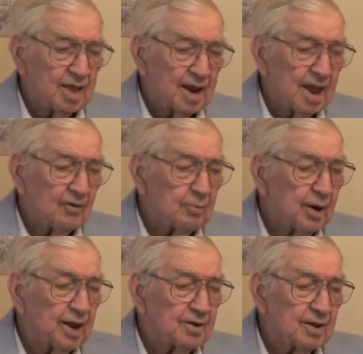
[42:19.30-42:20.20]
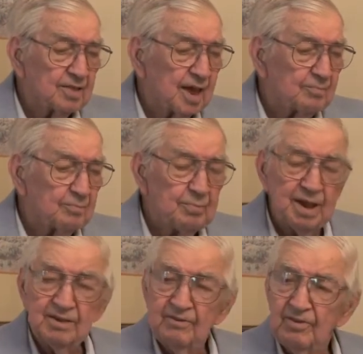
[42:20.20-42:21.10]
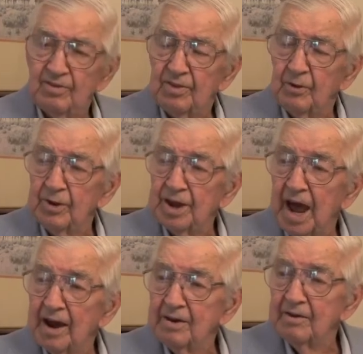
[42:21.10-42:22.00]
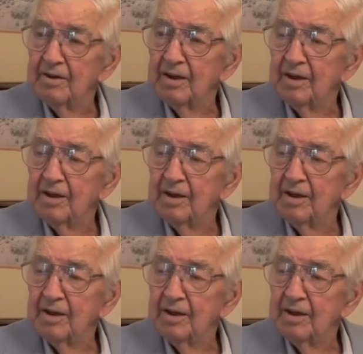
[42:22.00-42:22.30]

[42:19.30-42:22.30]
that airplane, that P-39,